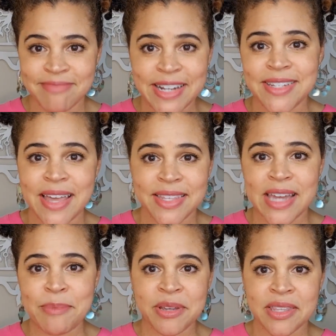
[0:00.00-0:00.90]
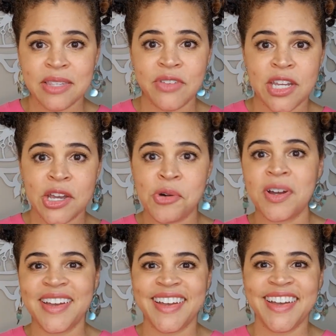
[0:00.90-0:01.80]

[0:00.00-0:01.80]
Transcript: That is not the topic of this video.